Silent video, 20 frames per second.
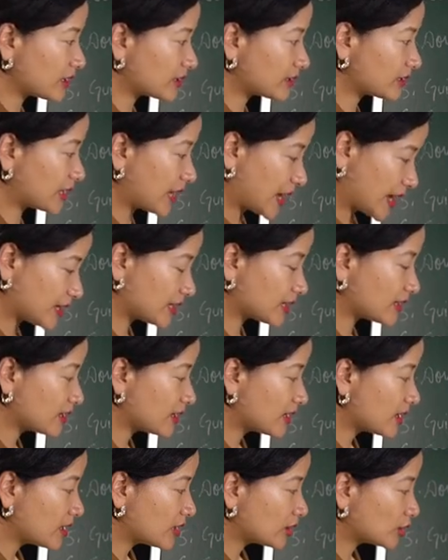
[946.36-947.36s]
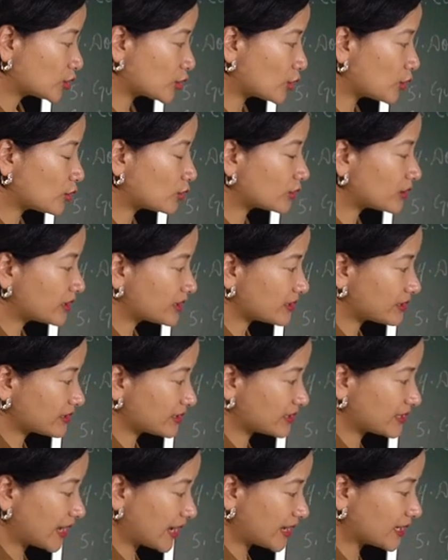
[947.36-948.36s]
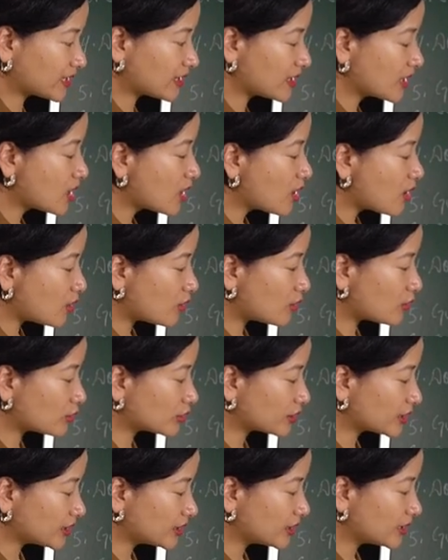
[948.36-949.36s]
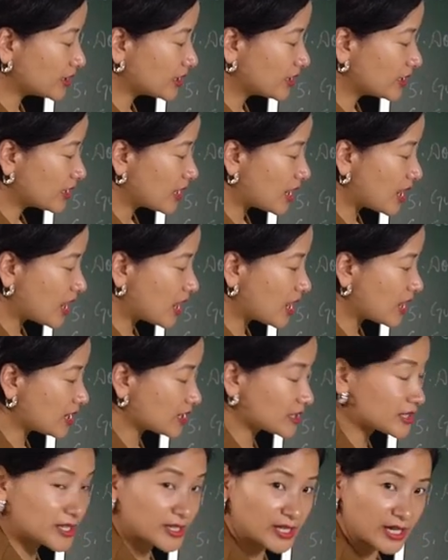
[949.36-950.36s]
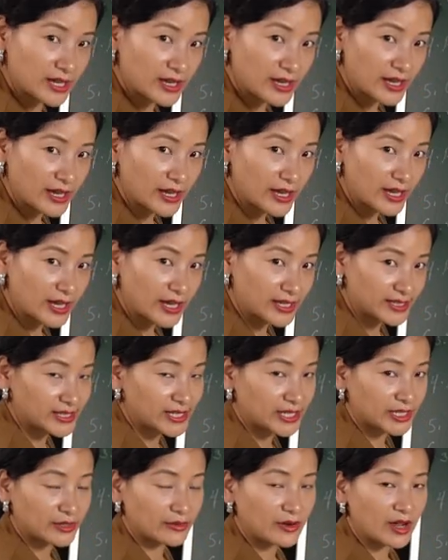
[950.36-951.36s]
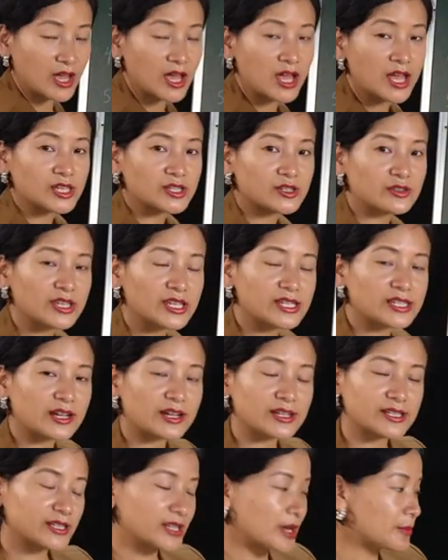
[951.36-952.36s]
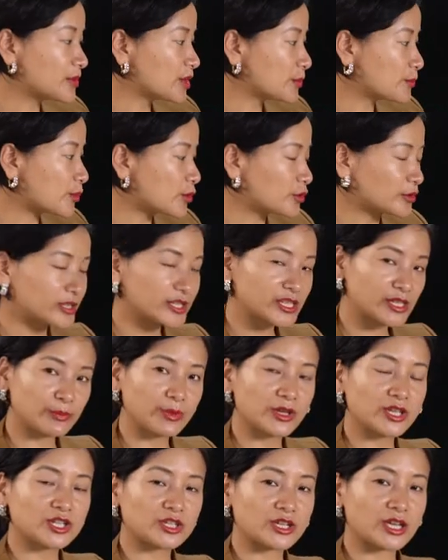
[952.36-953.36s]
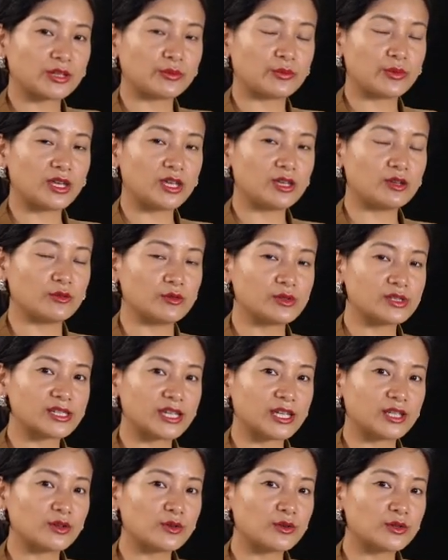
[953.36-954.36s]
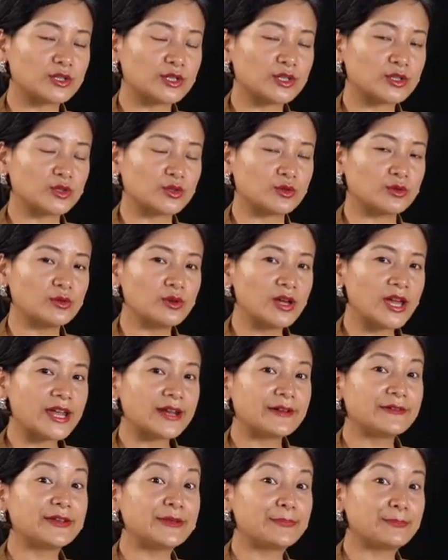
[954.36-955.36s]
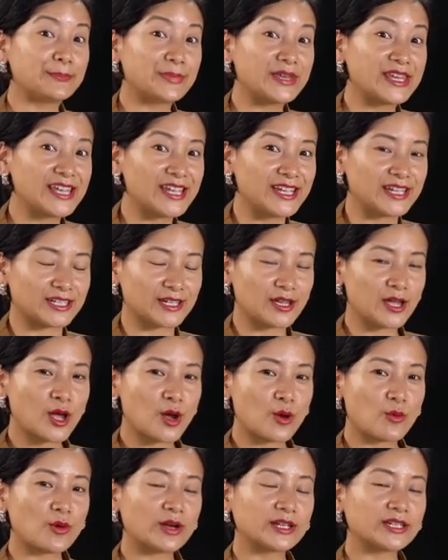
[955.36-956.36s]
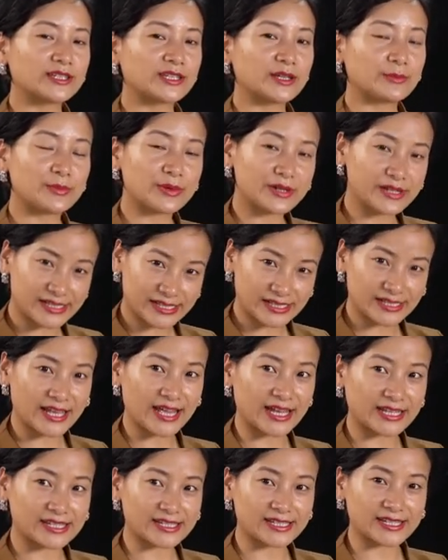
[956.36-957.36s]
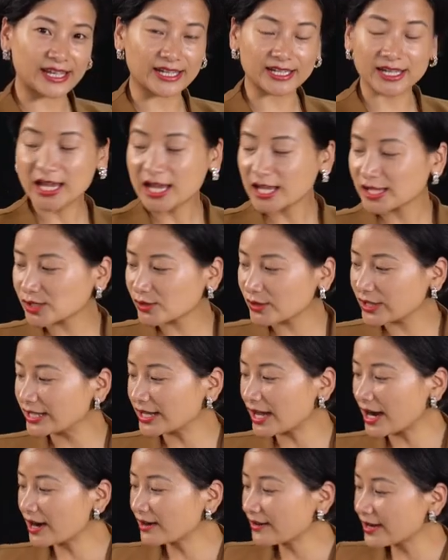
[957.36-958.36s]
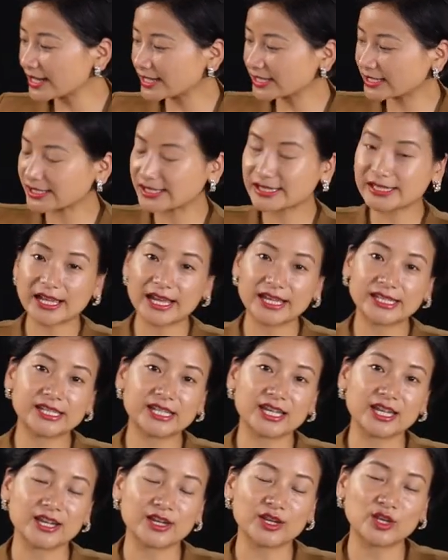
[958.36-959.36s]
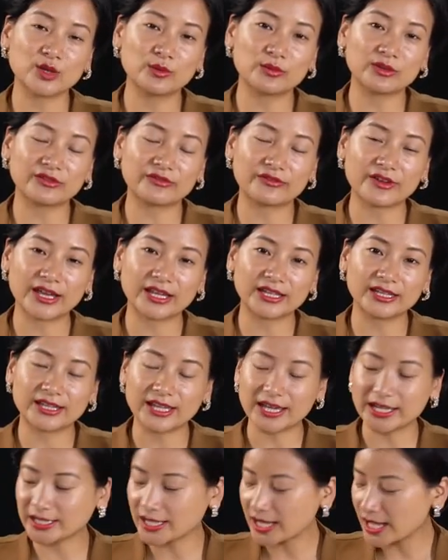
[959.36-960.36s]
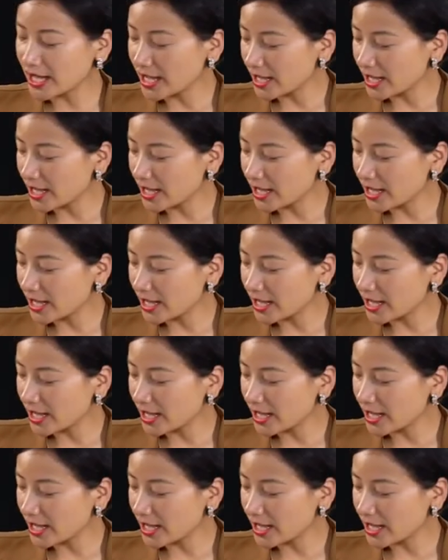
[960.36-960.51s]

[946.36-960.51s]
said told said ordered asked etc. So these are some reported speech that we use in order to repeat what the person had said. So in our exercise here, you will find that